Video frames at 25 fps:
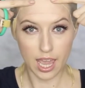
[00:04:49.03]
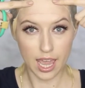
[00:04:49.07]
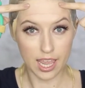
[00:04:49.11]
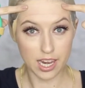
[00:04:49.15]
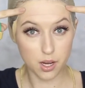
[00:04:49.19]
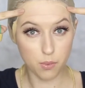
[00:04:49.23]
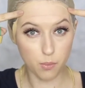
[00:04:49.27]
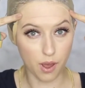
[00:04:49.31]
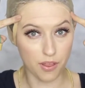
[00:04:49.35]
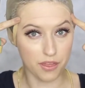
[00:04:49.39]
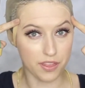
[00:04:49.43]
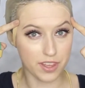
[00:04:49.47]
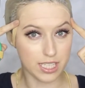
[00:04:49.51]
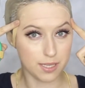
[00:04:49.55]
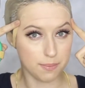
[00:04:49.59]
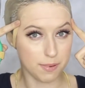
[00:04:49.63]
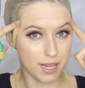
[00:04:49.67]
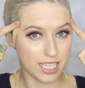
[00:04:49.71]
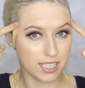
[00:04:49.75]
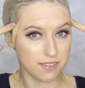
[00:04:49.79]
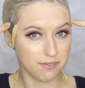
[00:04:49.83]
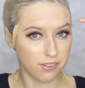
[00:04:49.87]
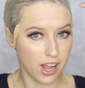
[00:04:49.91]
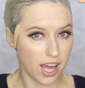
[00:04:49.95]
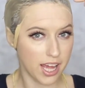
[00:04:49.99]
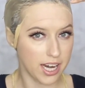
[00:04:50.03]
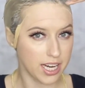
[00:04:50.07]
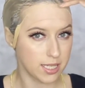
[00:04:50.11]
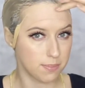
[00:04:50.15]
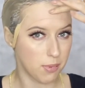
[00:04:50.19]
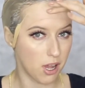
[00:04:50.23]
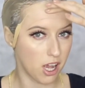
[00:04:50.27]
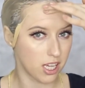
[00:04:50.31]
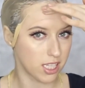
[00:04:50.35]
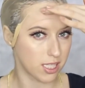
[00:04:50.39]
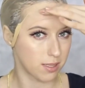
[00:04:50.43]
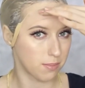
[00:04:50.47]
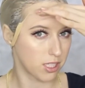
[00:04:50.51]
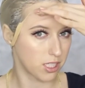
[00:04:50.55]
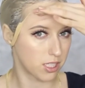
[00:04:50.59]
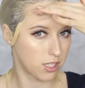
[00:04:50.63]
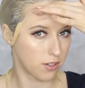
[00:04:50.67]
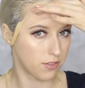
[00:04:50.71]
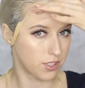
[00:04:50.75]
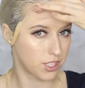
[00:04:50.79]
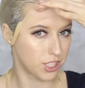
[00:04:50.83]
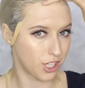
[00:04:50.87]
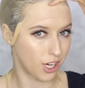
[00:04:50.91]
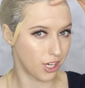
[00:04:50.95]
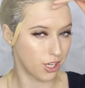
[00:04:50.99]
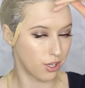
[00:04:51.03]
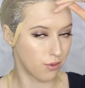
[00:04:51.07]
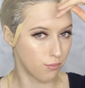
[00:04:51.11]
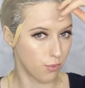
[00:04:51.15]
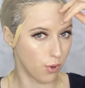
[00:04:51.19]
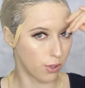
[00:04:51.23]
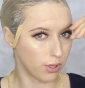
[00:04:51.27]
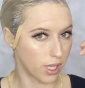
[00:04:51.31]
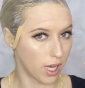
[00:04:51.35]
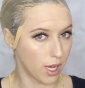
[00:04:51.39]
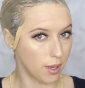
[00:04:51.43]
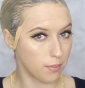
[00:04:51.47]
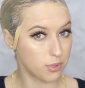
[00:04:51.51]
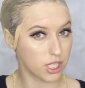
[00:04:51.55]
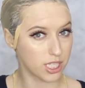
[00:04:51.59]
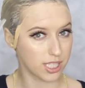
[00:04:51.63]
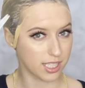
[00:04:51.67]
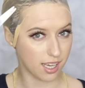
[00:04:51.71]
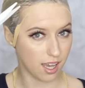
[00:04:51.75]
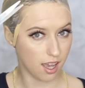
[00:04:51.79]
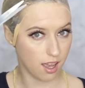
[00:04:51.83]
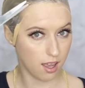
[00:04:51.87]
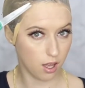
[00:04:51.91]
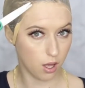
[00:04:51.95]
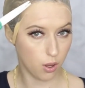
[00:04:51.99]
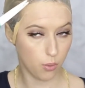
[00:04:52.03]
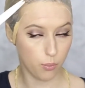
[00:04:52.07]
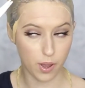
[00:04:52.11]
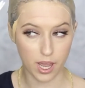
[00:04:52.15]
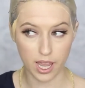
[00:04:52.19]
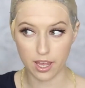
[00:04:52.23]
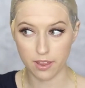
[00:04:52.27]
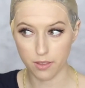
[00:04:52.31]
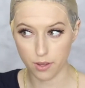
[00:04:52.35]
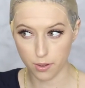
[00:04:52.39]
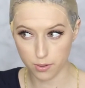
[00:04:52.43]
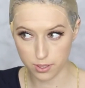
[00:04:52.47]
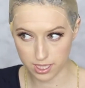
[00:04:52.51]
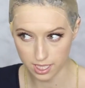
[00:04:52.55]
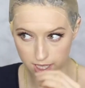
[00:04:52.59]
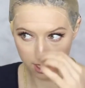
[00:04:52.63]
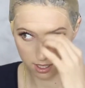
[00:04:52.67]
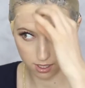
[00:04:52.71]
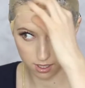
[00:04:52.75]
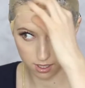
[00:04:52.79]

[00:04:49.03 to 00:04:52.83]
And you want this to be as flat as possible, so if it's starting to roll up, just cut away those